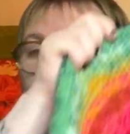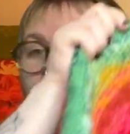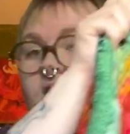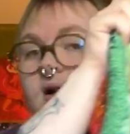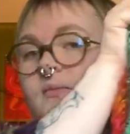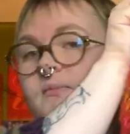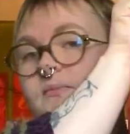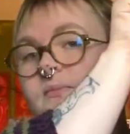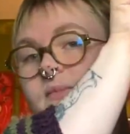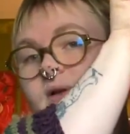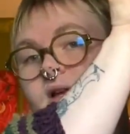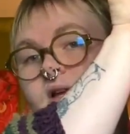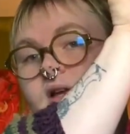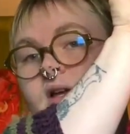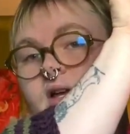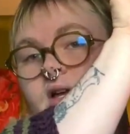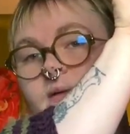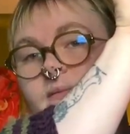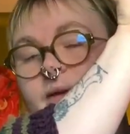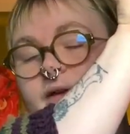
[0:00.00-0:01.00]

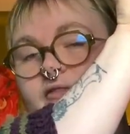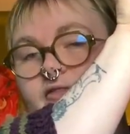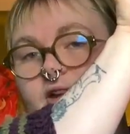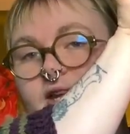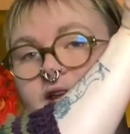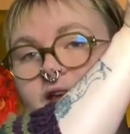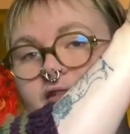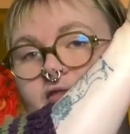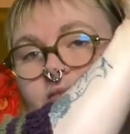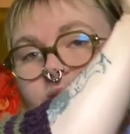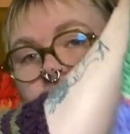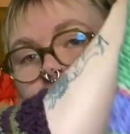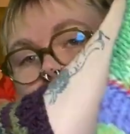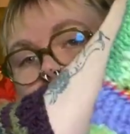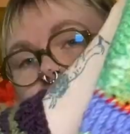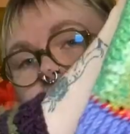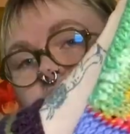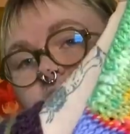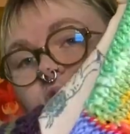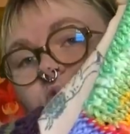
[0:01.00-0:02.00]
My friend gave me
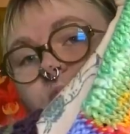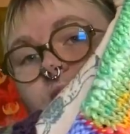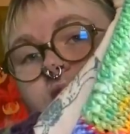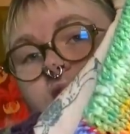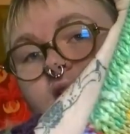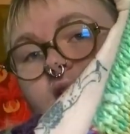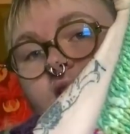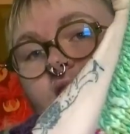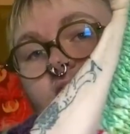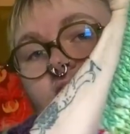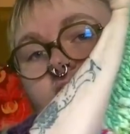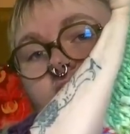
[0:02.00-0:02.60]
like 2 big